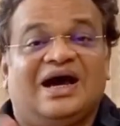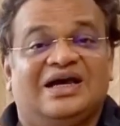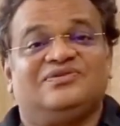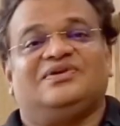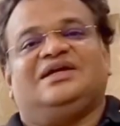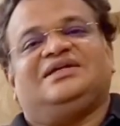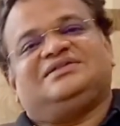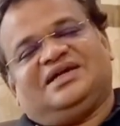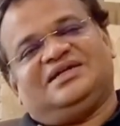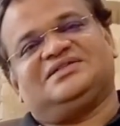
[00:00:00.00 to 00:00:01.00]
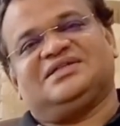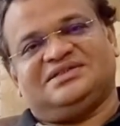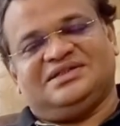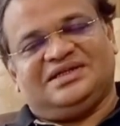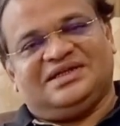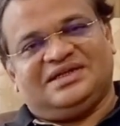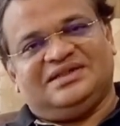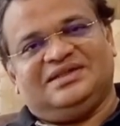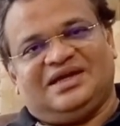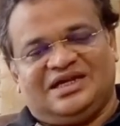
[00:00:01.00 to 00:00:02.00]
as well as unstructured
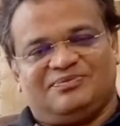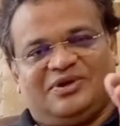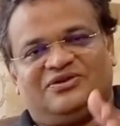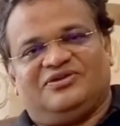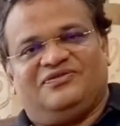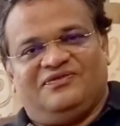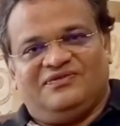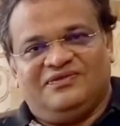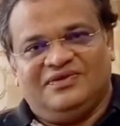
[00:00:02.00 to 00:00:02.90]
data as part of,